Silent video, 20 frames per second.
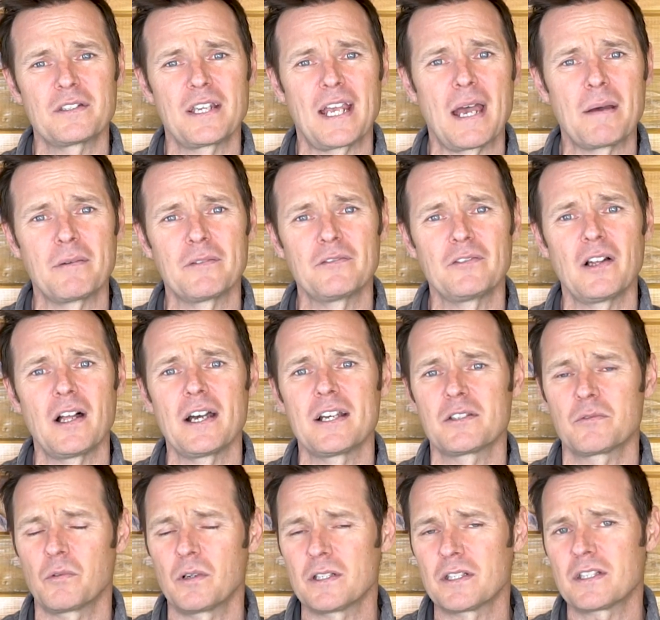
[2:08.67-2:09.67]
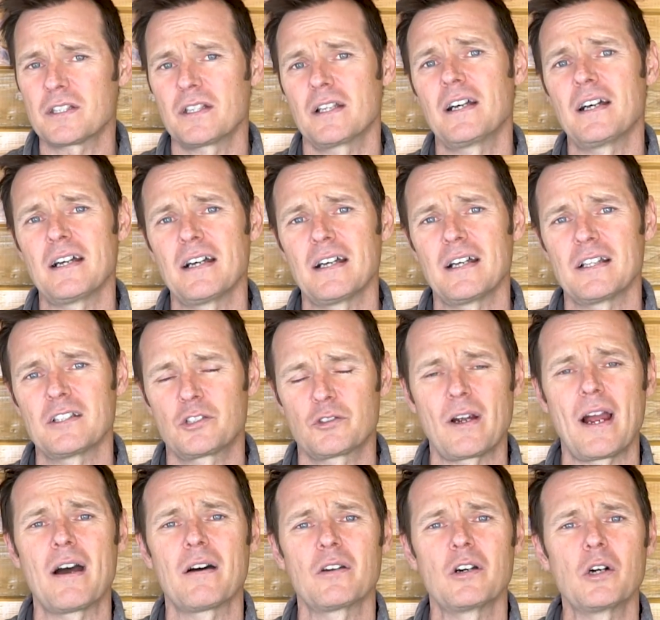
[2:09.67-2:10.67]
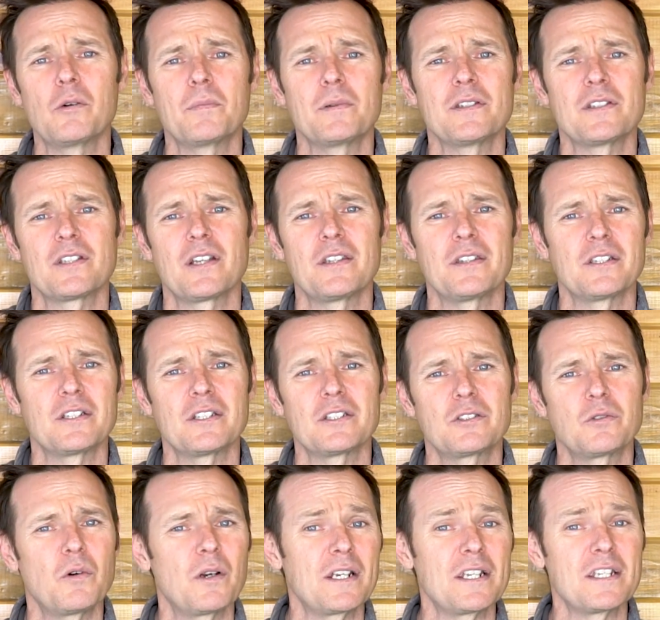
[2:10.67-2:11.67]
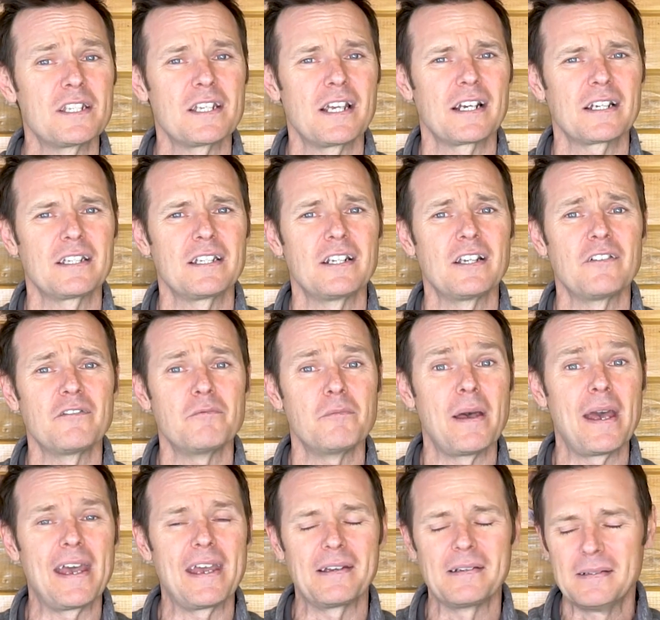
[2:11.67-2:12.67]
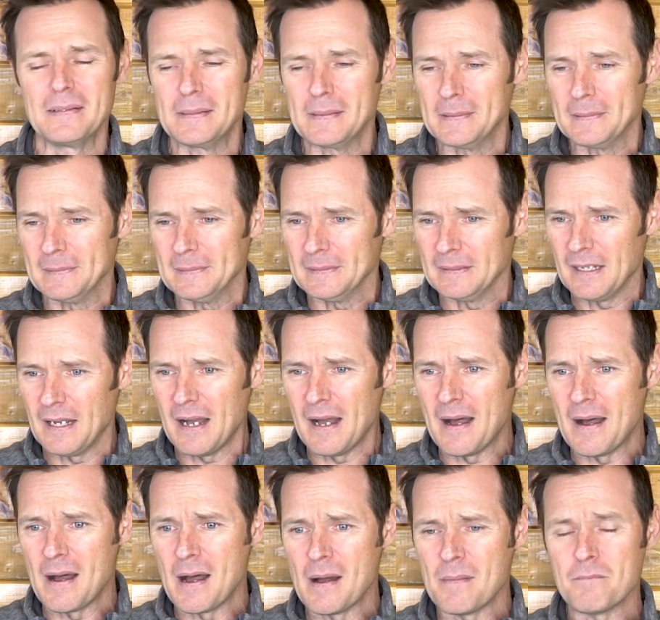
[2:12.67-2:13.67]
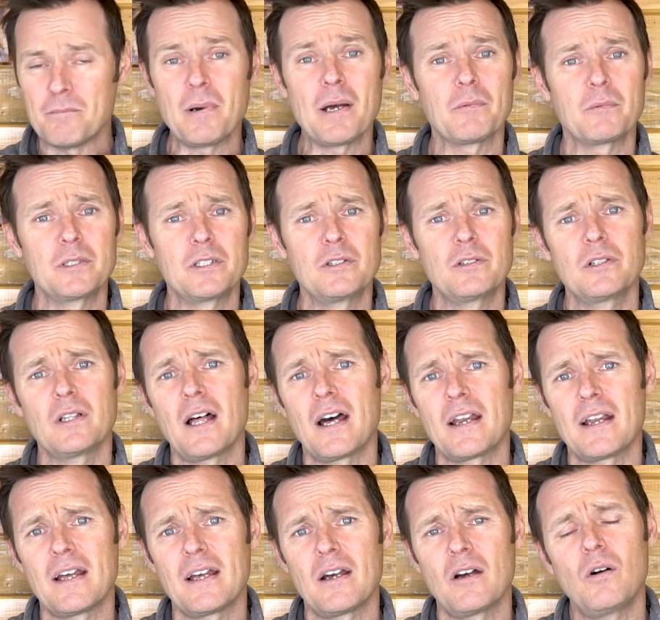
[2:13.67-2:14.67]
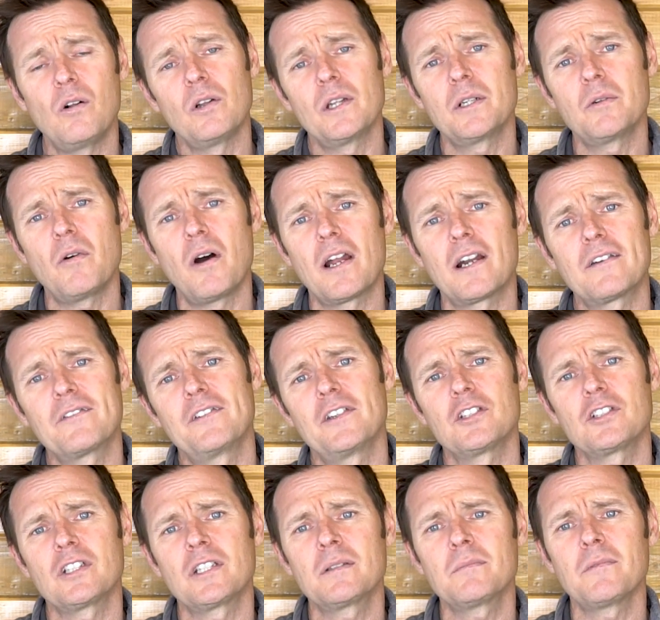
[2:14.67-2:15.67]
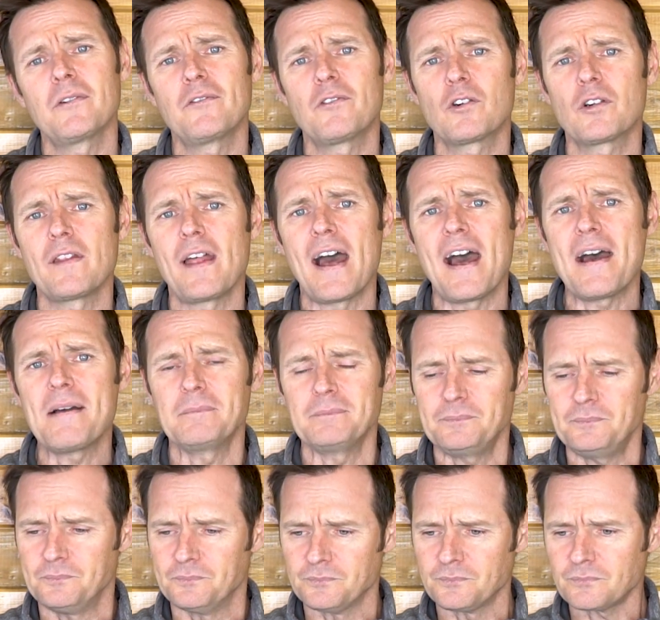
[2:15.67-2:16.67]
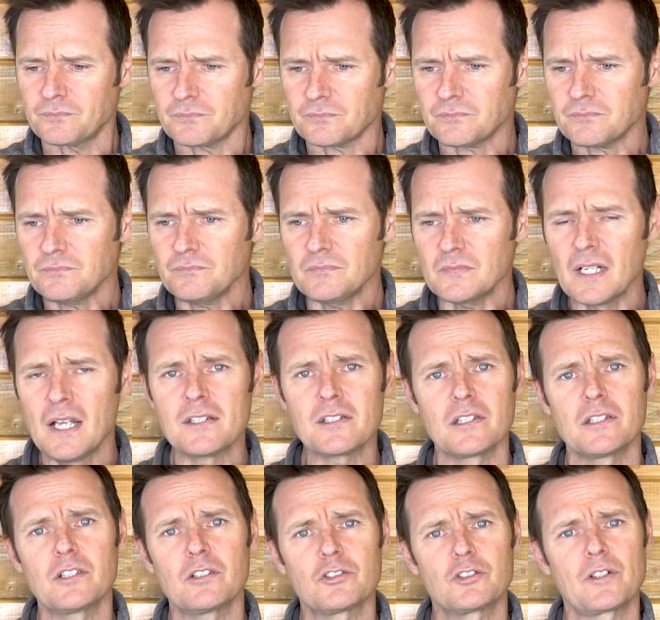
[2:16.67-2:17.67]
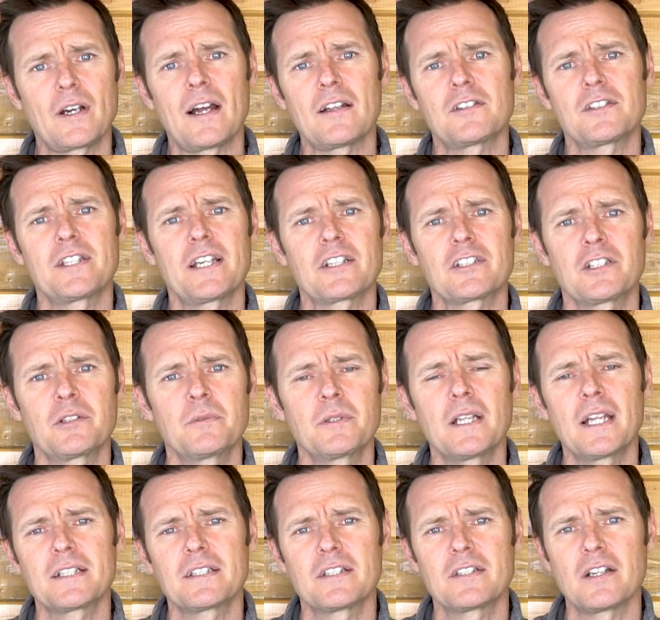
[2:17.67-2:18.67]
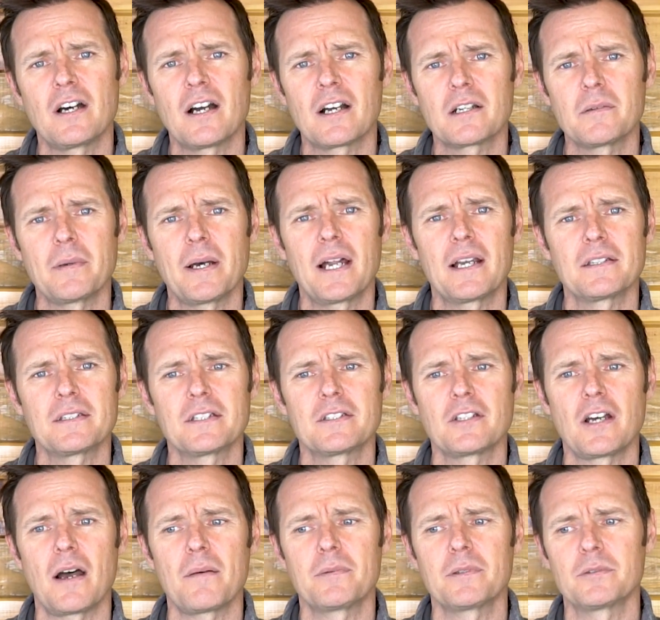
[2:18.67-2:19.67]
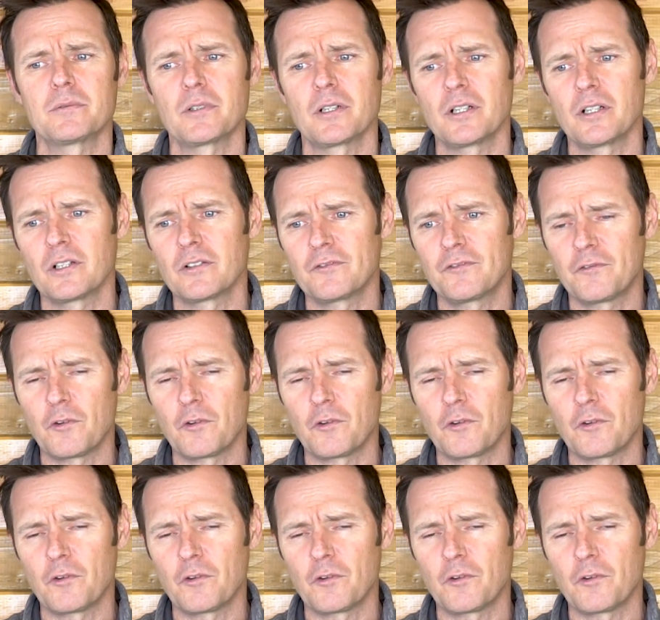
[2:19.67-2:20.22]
salmon flies once trout opens on the 22nd of May. But we do a lot of holy water fishing before that. That's a little trout section we like to talk about at the top of the Rogue.